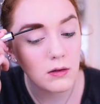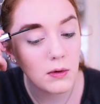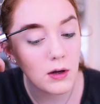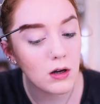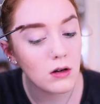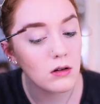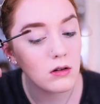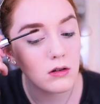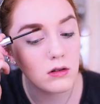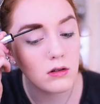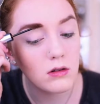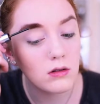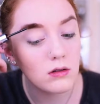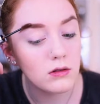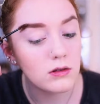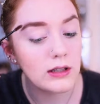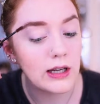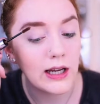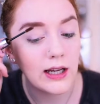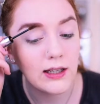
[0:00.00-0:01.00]
about?
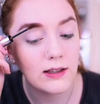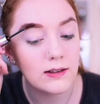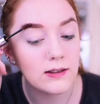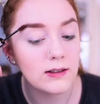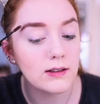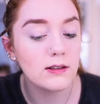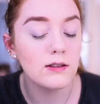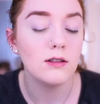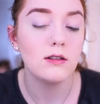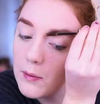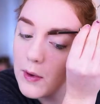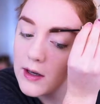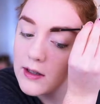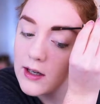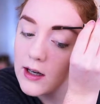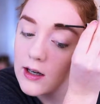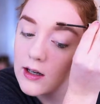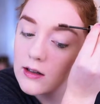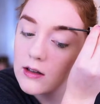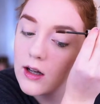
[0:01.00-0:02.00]
Dates? My
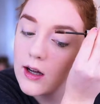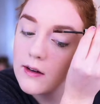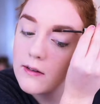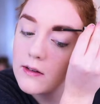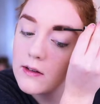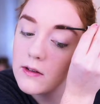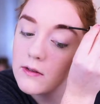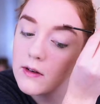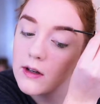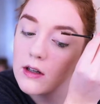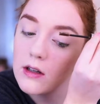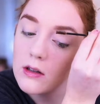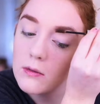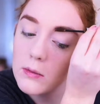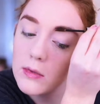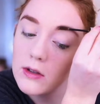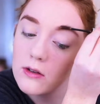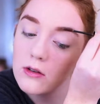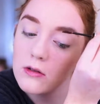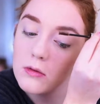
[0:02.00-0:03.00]
dating life is failing
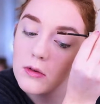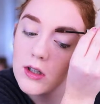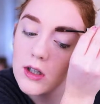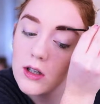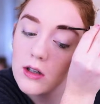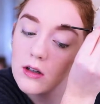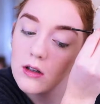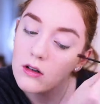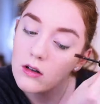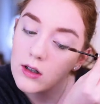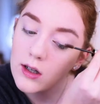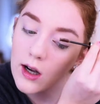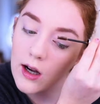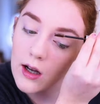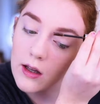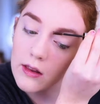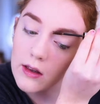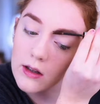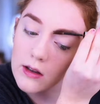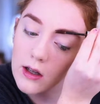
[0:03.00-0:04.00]
miserably. Yeah,
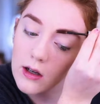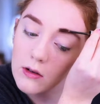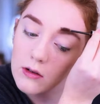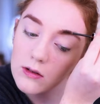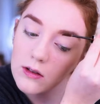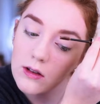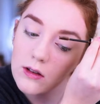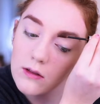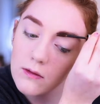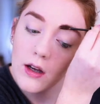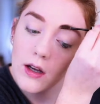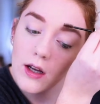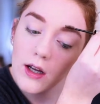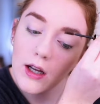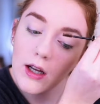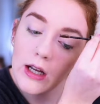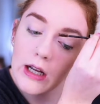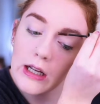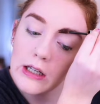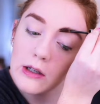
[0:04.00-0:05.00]
I think that was it.
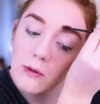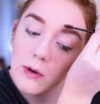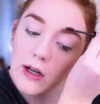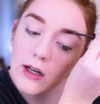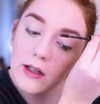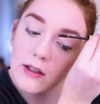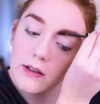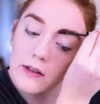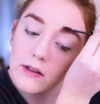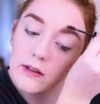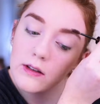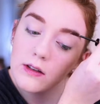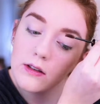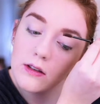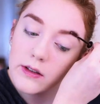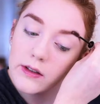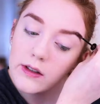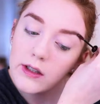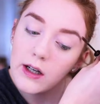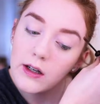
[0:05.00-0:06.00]
Anyways,
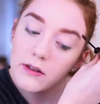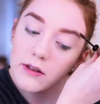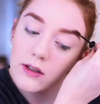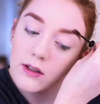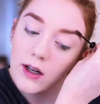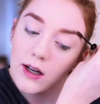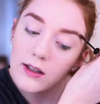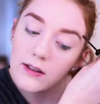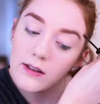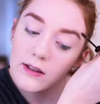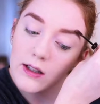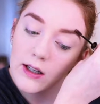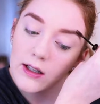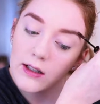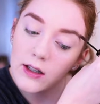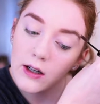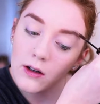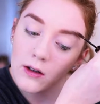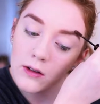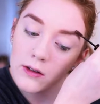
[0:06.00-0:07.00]
see how tonight's date
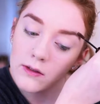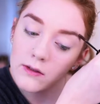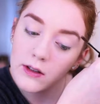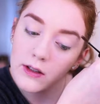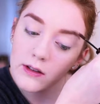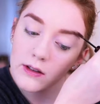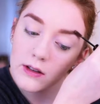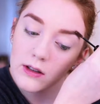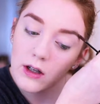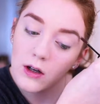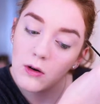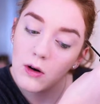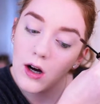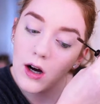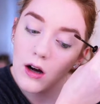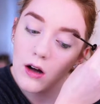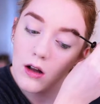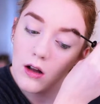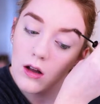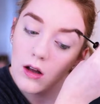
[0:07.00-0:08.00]
goes. If it doesn't go
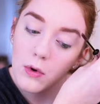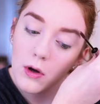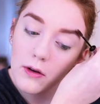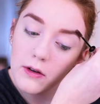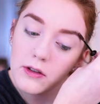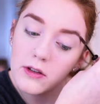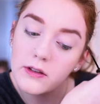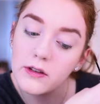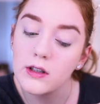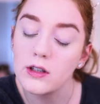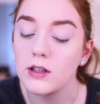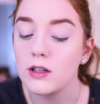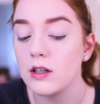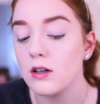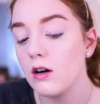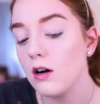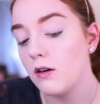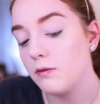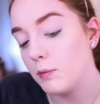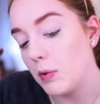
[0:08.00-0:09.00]
well, I'm probably just gonna
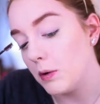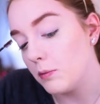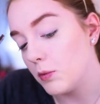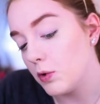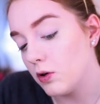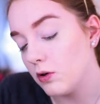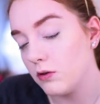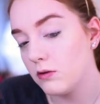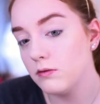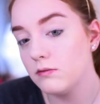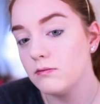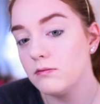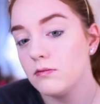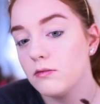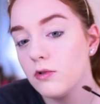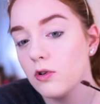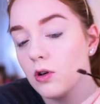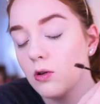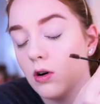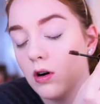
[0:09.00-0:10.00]
get off Bumble
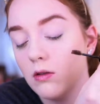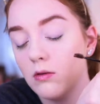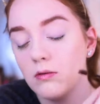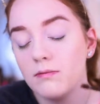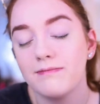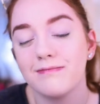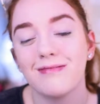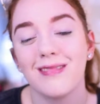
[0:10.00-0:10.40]
for a while.